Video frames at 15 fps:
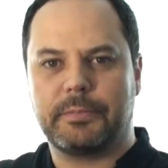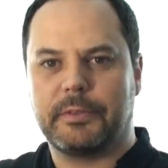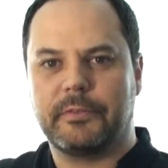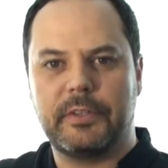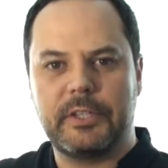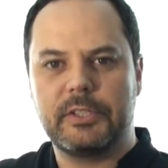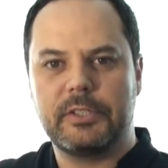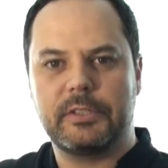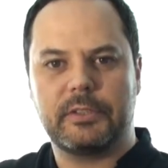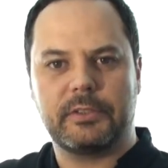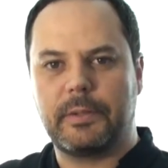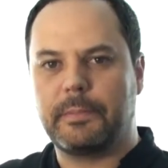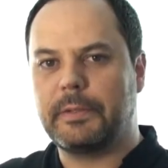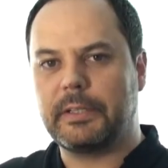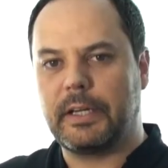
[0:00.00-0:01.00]
provision or
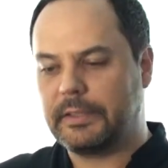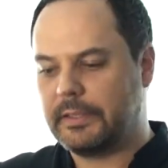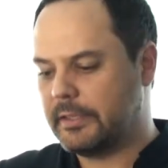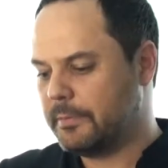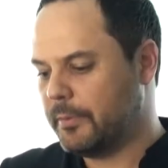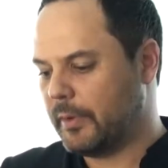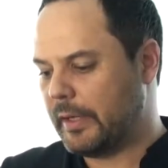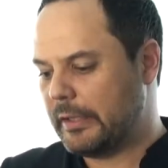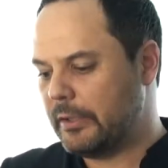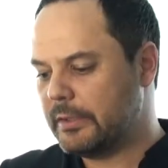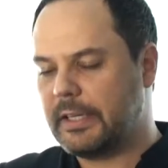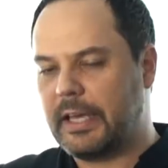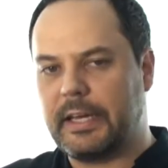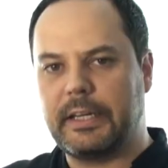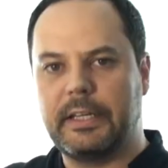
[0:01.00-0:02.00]
something like this, but when I
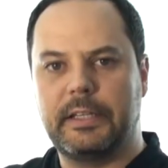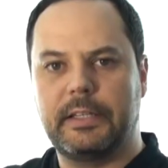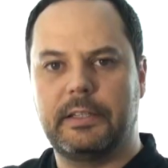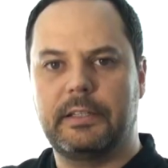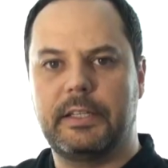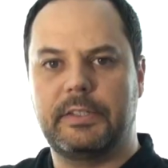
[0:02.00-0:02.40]
looked at it, it,